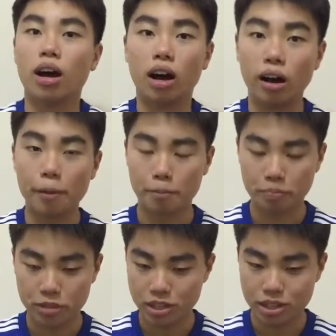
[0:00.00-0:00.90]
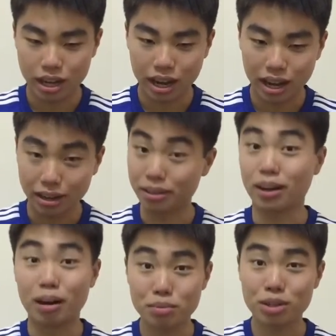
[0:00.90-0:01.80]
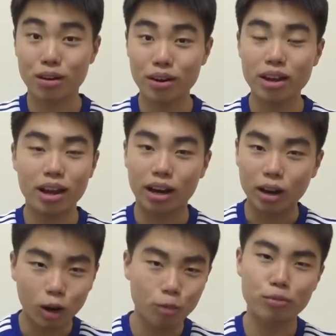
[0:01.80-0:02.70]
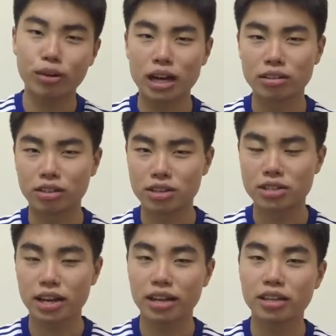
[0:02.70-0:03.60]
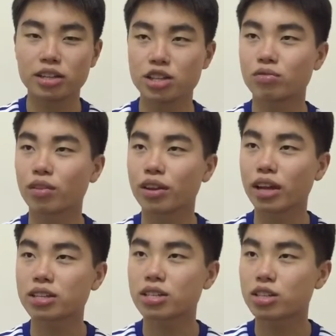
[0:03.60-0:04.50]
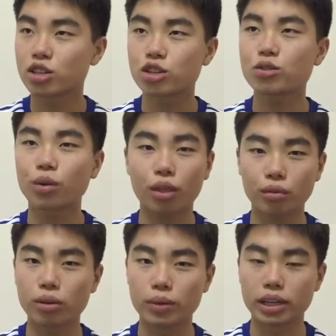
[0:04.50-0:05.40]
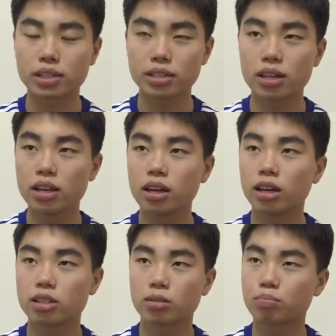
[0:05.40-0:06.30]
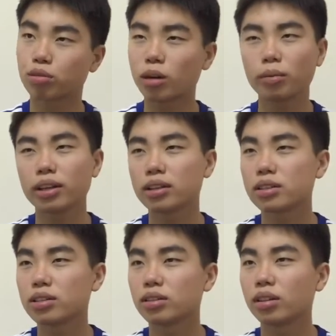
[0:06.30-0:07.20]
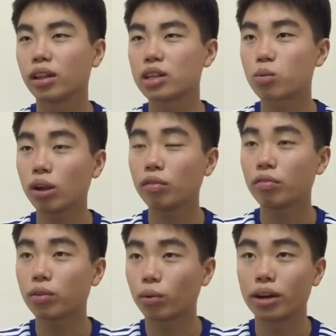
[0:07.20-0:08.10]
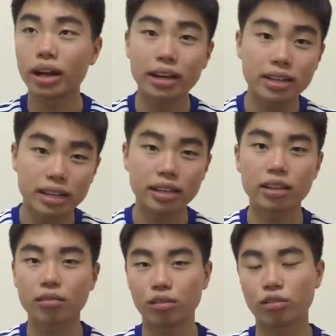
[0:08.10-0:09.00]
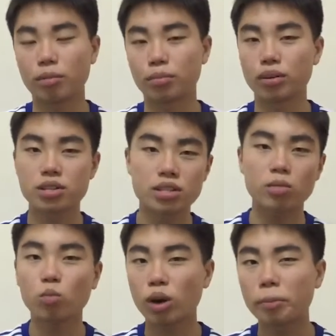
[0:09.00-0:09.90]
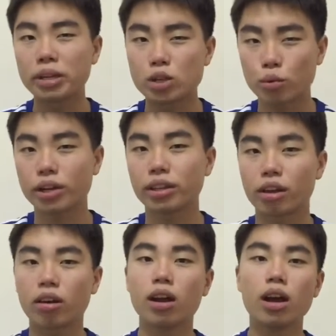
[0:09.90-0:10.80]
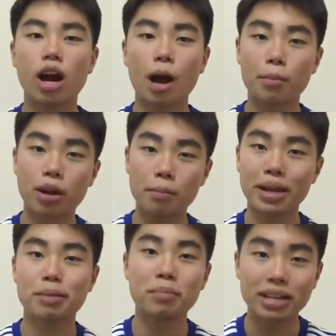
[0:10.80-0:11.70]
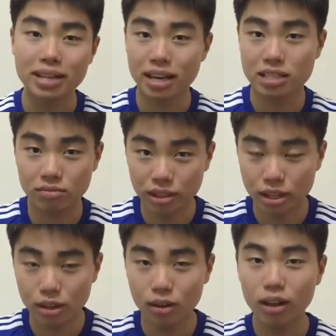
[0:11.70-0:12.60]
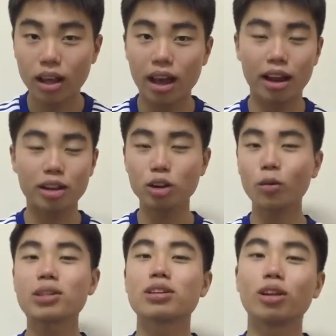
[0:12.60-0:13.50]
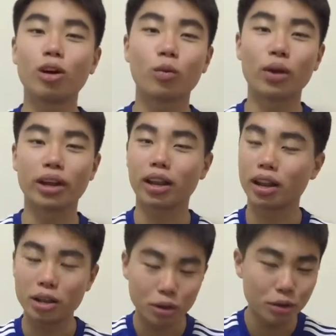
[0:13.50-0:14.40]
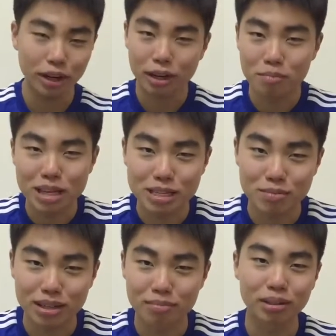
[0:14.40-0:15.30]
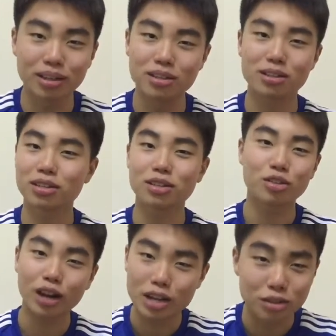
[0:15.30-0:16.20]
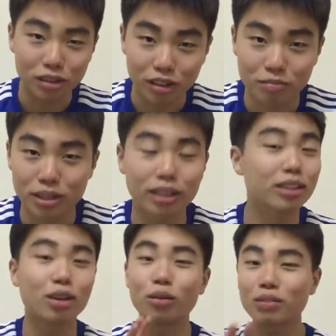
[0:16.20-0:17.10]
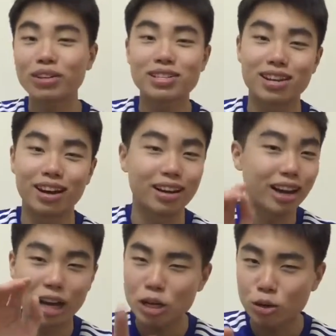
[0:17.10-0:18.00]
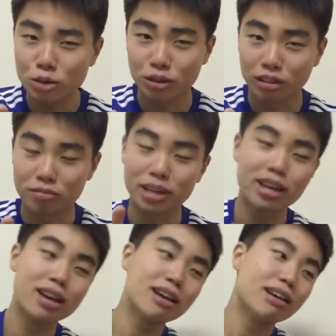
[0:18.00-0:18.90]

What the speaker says: I'm sorry, and I hope you guys understand. Just for the next 2 or 3 weeks, so probably until the 12th or 19th of November, somewhere between there, I'm gonna make my next video. And I know it's a long wait, and I know you're gonna miss me because you guys all love me. Don't even deny it. I know you love me.